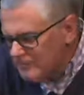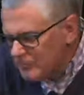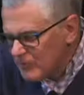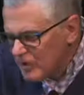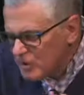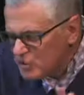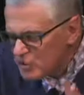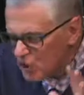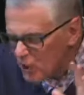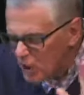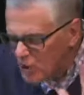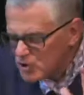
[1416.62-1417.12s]

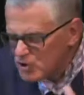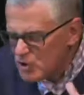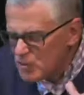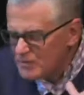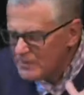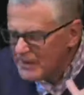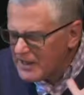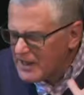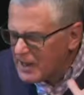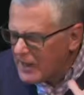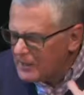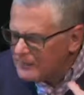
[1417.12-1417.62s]
it's also
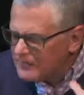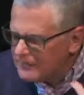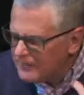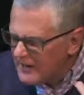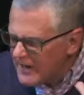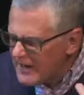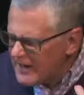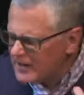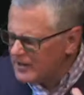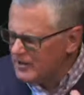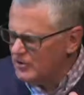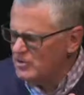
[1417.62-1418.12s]
become
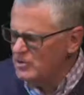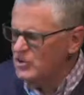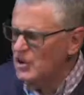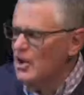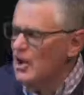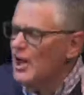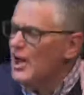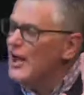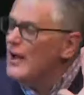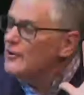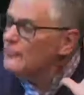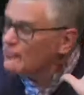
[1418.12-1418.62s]
vacant
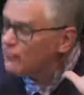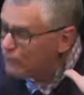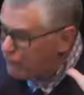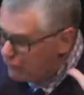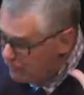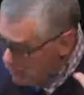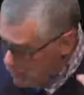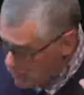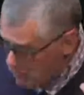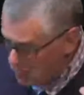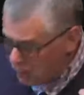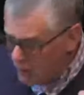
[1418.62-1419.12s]
and
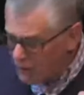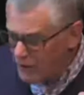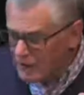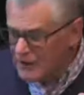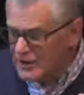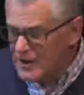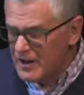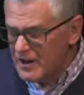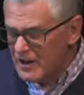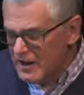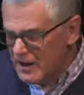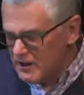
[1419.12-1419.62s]

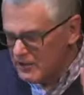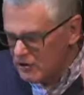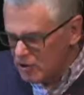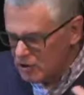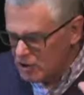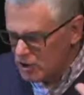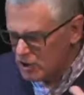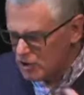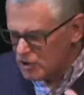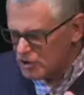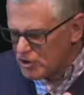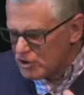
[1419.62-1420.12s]
foreign in the
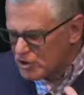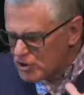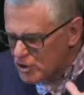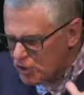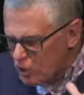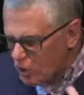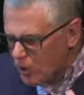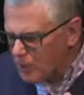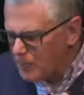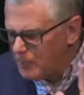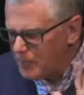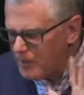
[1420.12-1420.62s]
church's
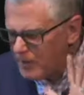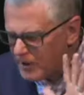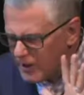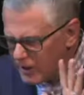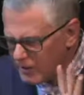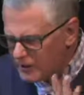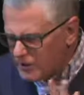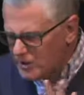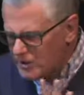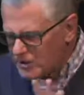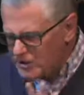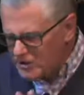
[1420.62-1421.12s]
corporate
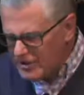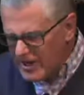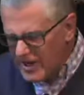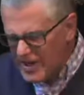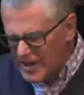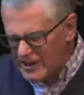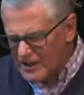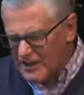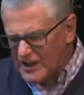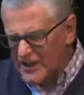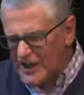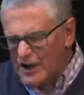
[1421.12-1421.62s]

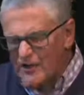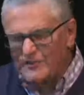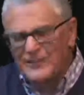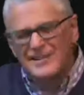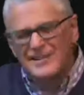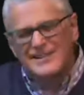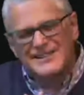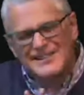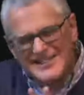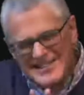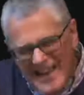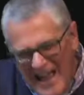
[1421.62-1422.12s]
understanding of
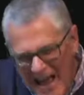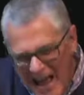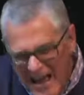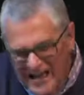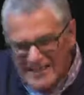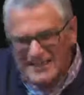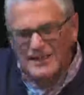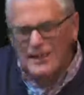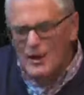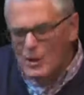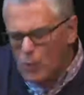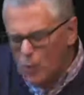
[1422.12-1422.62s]

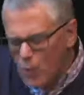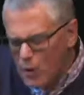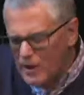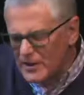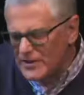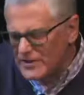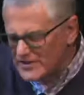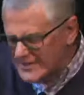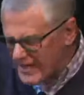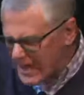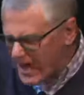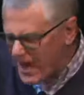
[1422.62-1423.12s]
exactly what
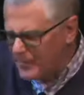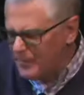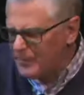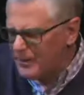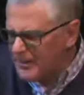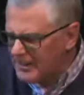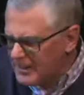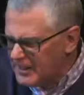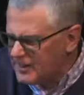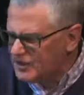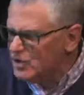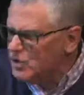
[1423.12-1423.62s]
is
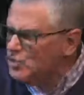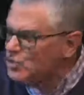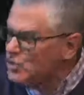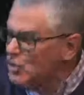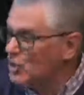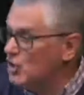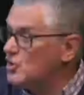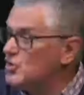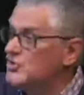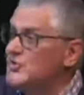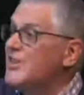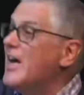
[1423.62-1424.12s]
happening in the
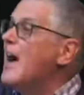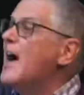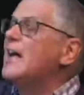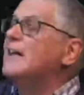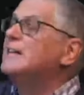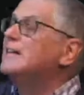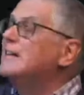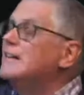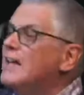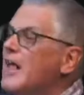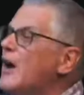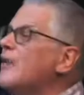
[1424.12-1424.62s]
church that
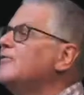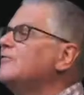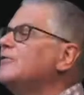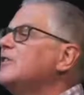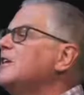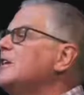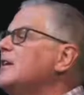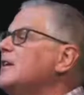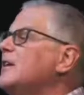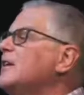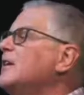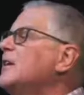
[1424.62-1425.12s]

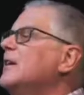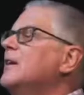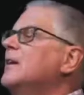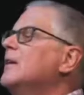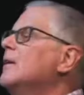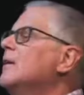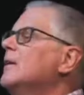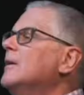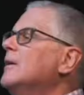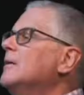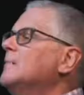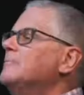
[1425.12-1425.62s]
lovely
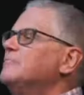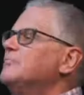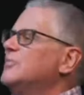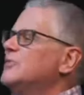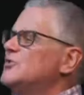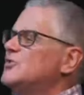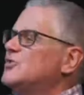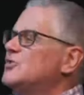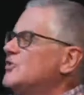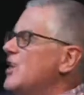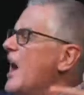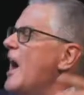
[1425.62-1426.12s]

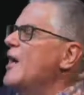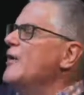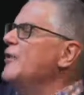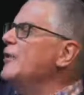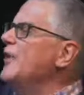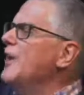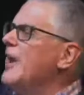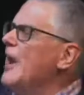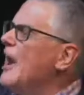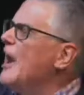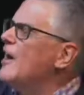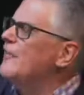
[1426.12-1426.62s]

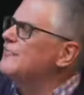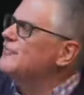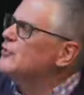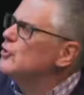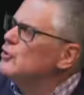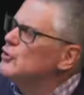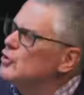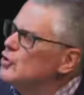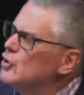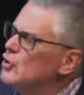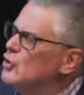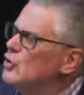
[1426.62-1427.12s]
Saturday
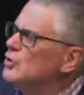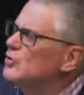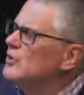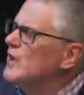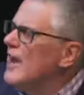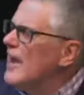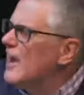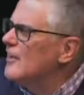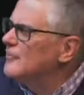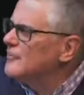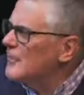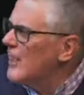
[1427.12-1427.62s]
afternoon
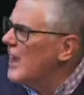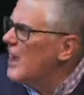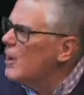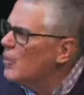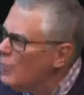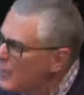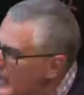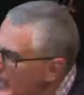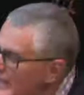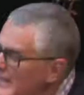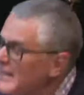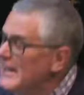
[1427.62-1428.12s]
at that
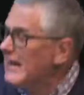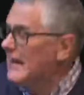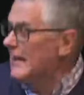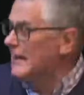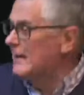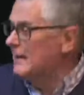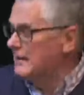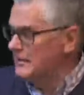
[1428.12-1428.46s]
wedding.